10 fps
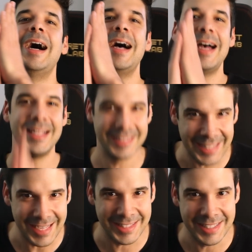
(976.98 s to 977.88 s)

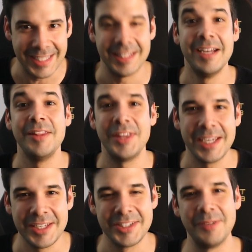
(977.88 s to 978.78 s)
and that's it
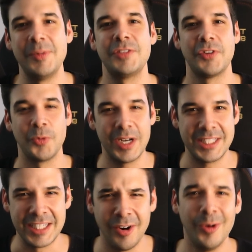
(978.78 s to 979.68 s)
thank you so much for
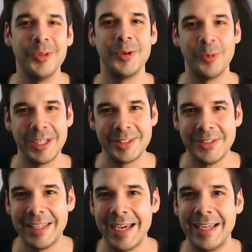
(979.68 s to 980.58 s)
watching all the way
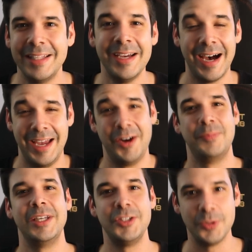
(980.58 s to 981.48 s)
to the end i
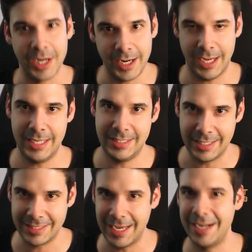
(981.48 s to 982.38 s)
hope that you are as
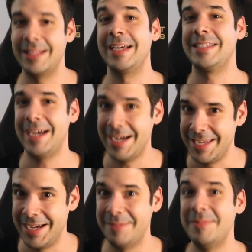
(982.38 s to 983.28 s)
excited as i
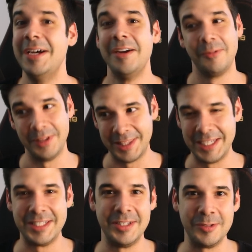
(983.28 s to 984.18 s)
am with
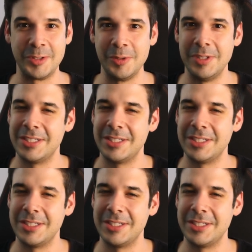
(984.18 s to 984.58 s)
this new tool.